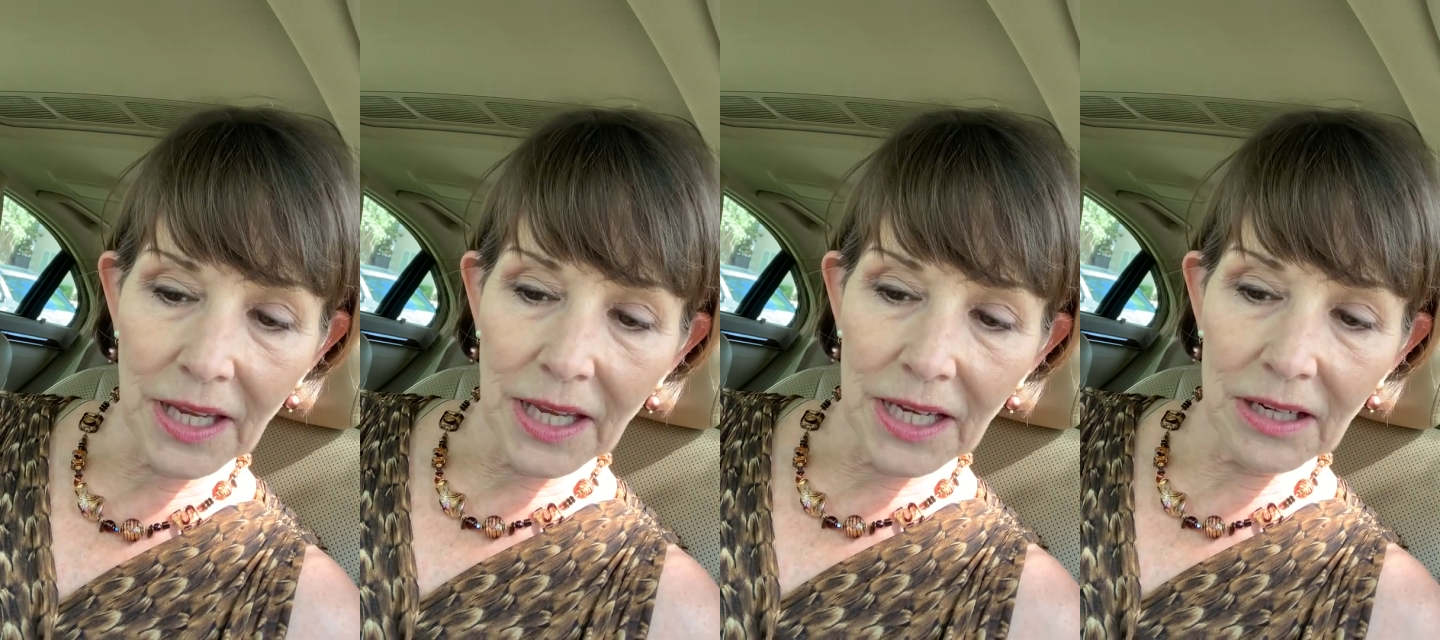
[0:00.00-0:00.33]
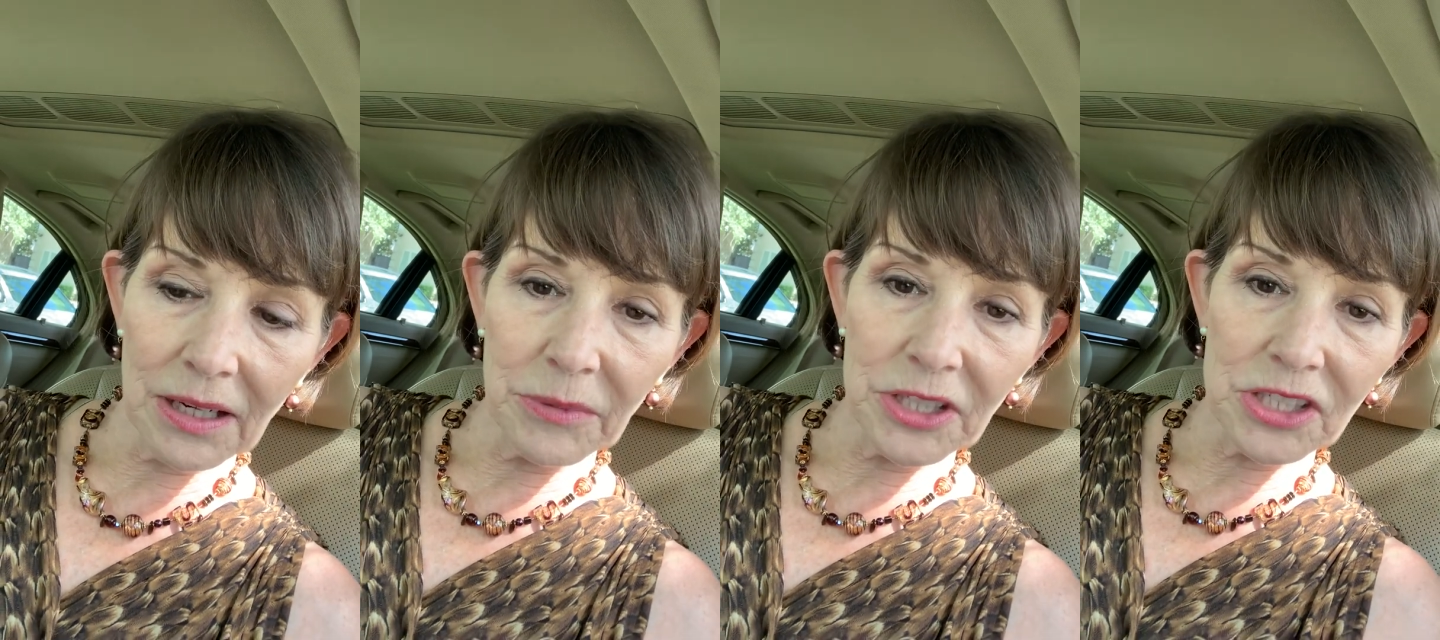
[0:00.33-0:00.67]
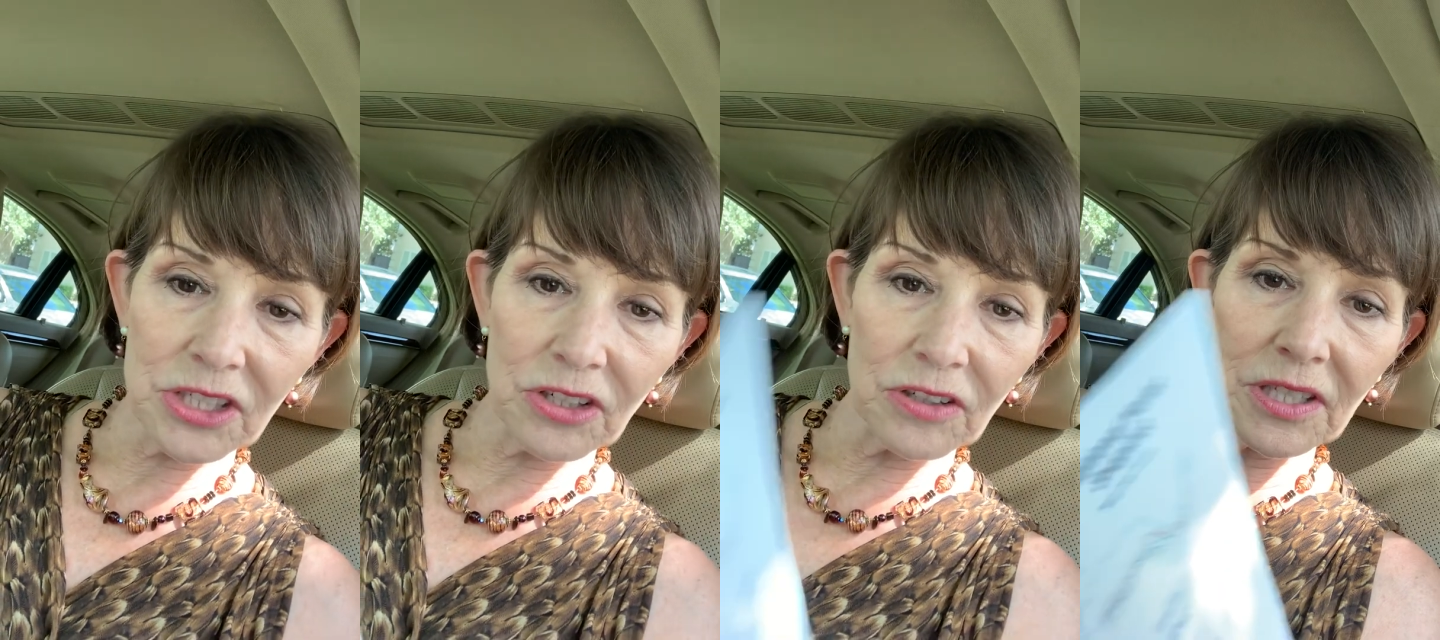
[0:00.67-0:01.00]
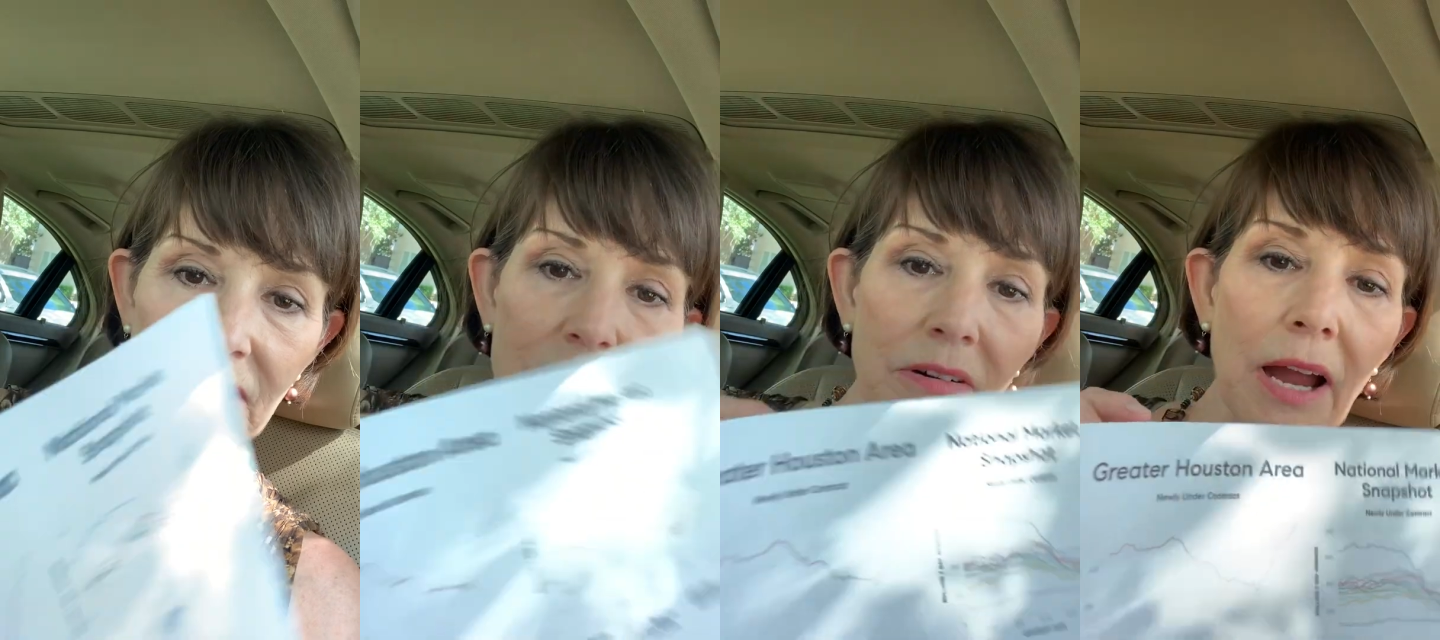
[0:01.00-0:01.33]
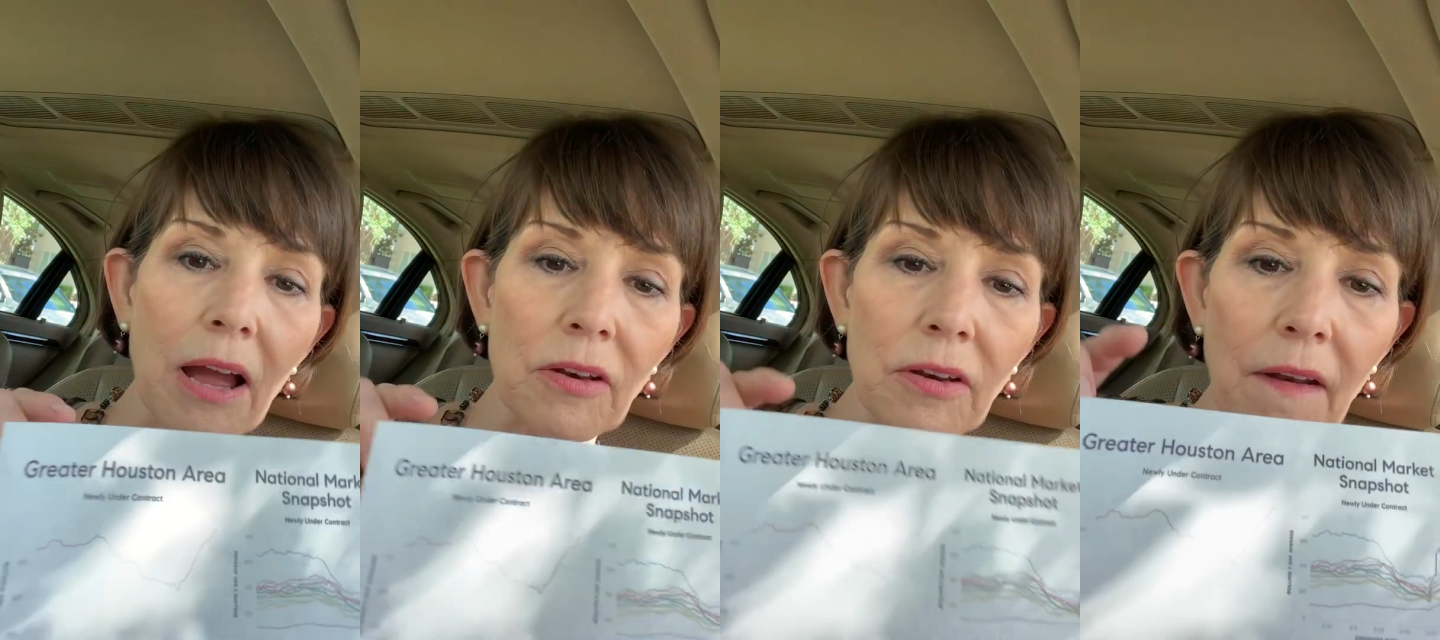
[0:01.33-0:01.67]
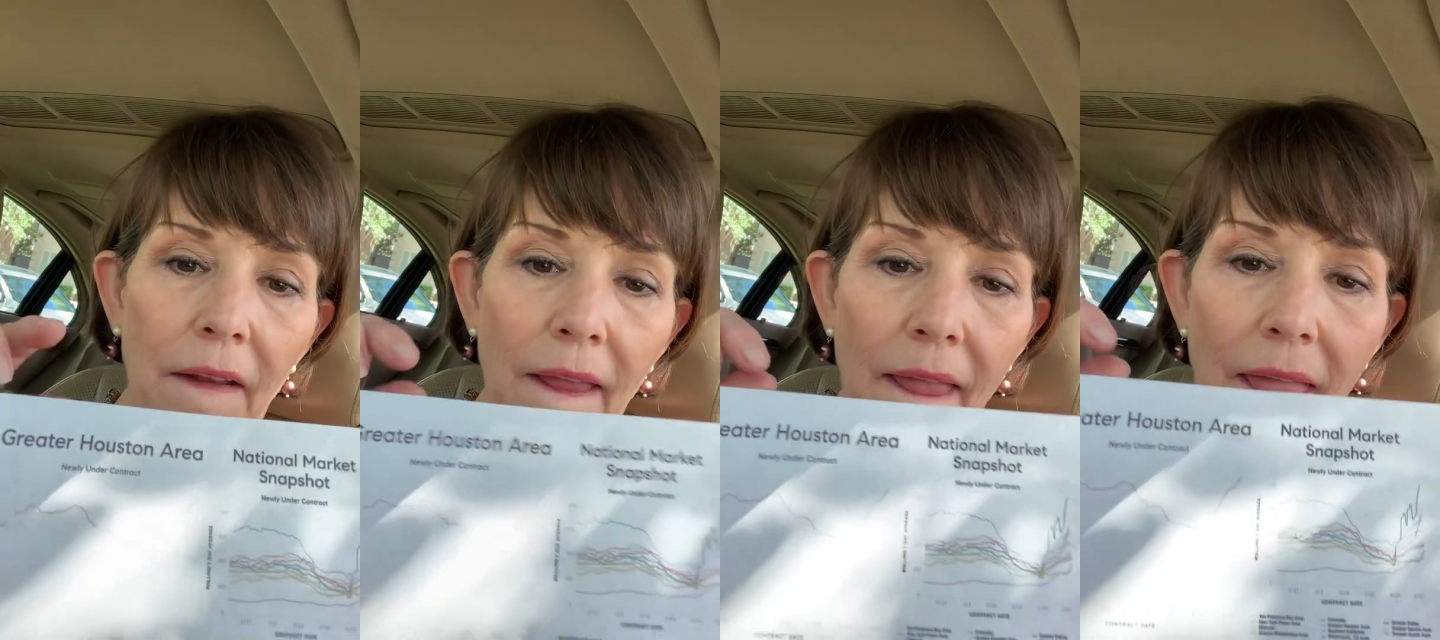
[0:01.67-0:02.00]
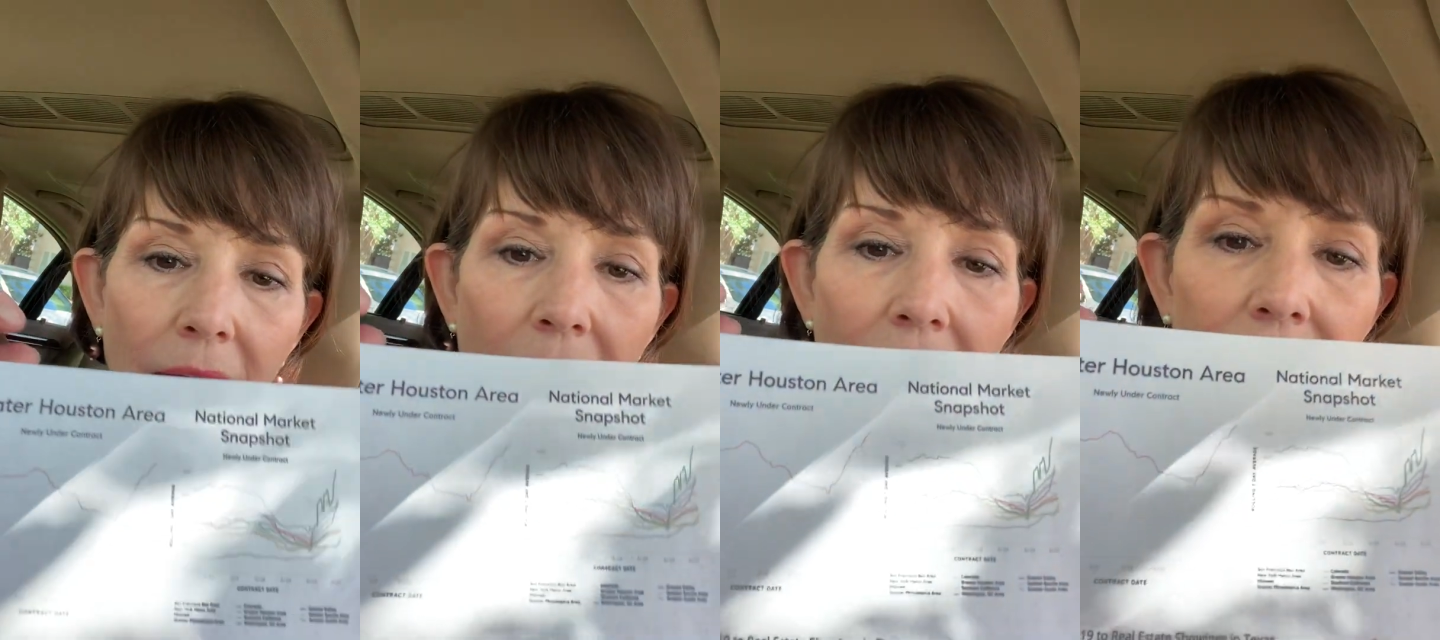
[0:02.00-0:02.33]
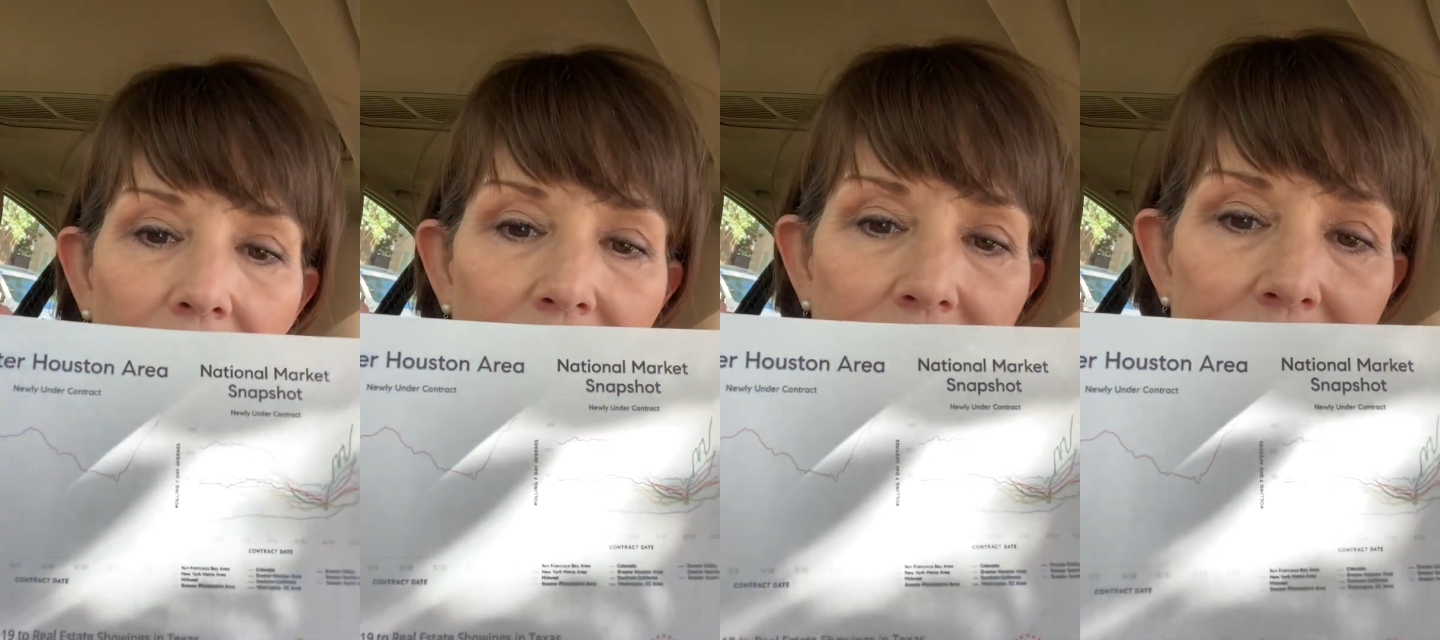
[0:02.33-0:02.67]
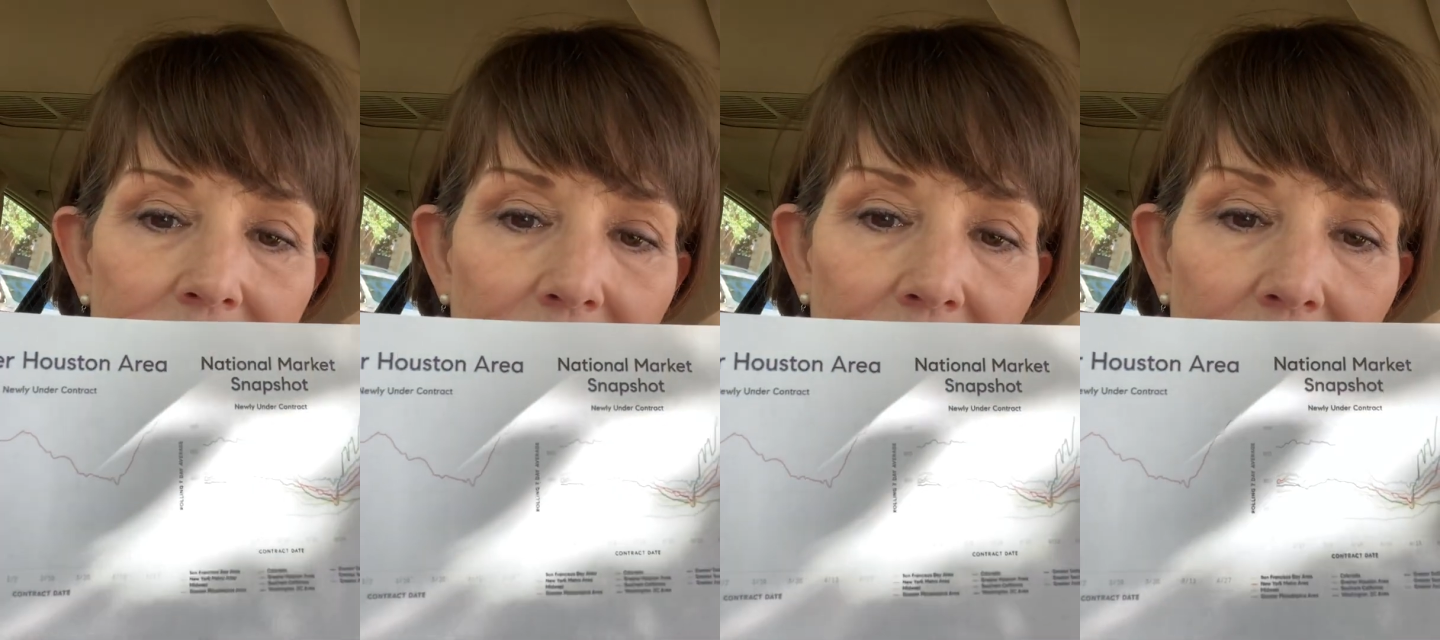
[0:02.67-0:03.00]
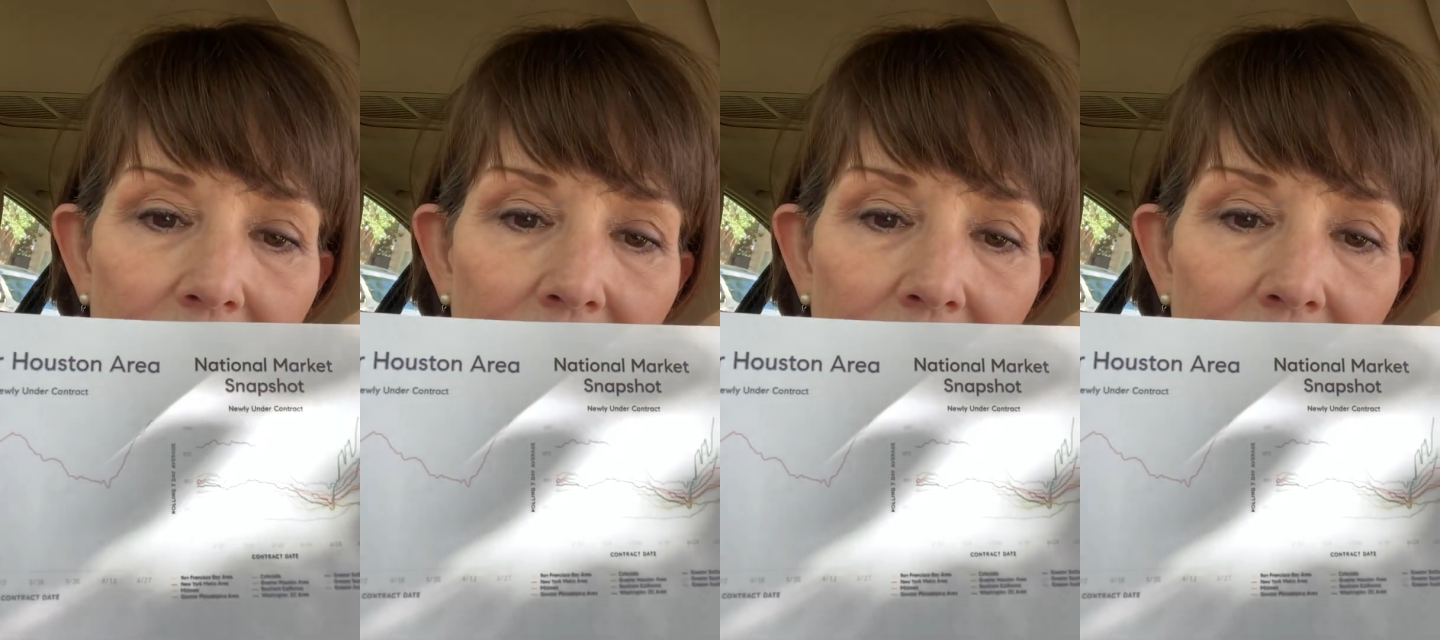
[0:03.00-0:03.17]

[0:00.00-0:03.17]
Here, let me just turn this around. Can you see